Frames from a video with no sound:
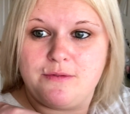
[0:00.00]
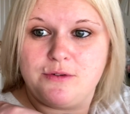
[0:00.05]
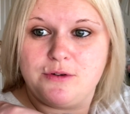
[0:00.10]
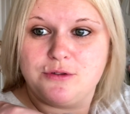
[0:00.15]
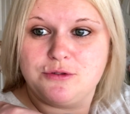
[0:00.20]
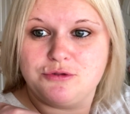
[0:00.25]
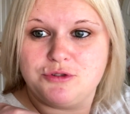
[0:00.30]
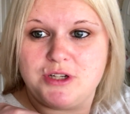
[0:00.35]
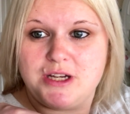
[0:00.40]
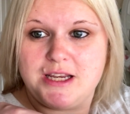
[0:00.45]

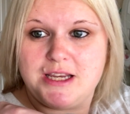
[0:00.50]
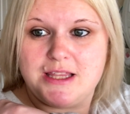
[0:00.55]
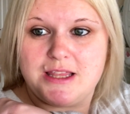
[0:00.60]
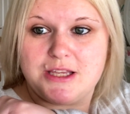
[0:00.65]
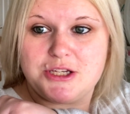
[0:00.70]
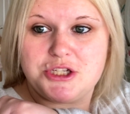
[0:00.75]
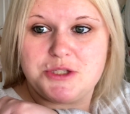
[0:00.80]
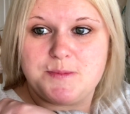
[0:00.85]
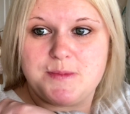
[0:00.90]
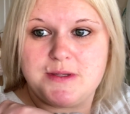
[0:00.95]
laundry here
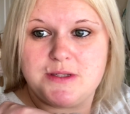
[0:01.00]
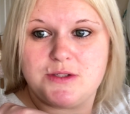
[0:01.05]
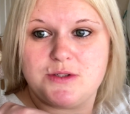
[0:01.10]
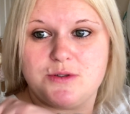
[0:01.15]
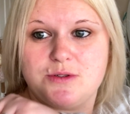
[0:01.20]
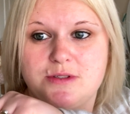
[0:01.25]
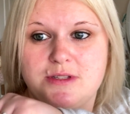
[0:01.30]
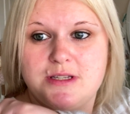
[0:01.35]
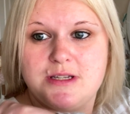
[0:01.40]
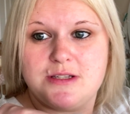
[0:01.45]
that she's been
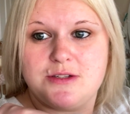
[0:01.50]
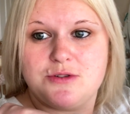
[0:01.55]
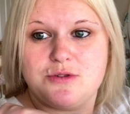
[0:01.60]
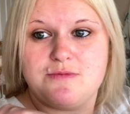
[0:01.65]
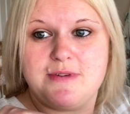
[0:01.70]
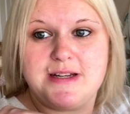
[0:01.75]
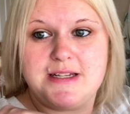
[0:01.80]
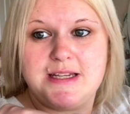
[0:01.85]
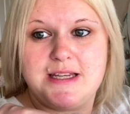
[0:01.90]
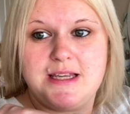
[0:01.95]
sorting is all
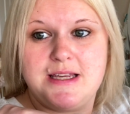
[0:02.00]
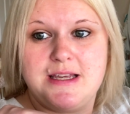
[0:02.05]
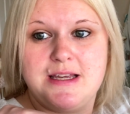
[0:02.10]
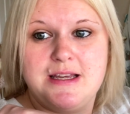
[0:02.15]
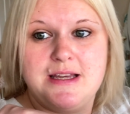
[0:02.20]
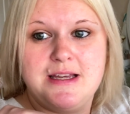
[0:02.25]
ready